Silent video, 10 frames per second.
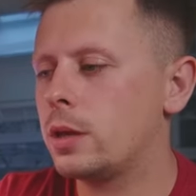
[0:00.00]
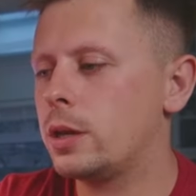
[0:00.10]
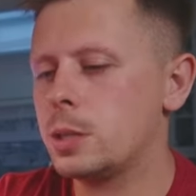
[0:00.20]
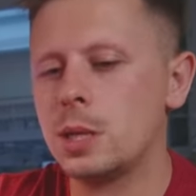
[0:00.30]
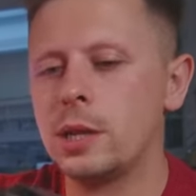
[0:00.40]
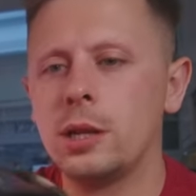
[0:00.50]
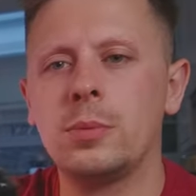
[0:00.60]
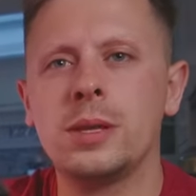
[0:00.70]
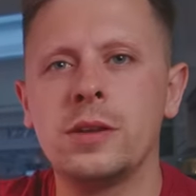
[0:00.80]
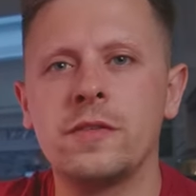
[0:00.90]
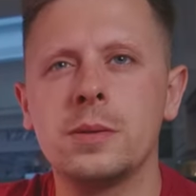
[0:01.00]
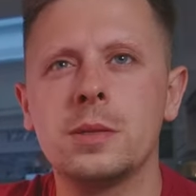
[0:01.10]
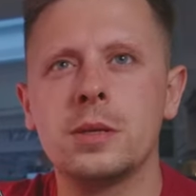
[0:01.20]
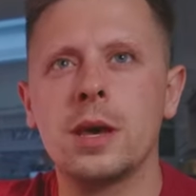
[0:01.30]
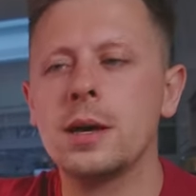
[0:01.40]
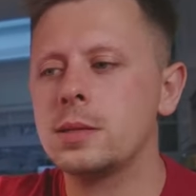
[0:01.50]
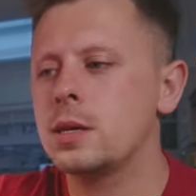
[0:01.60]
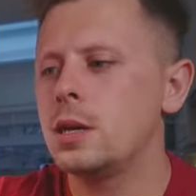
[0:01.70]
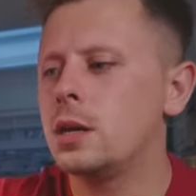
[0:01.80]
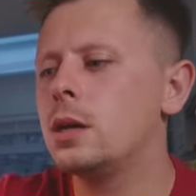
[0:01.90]
It's a little bit different to that.
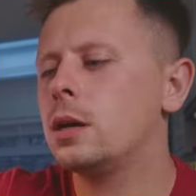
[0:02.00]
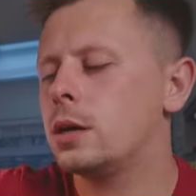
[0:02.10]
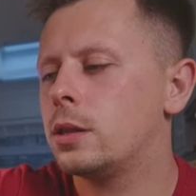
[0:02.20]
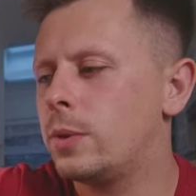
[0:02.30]
The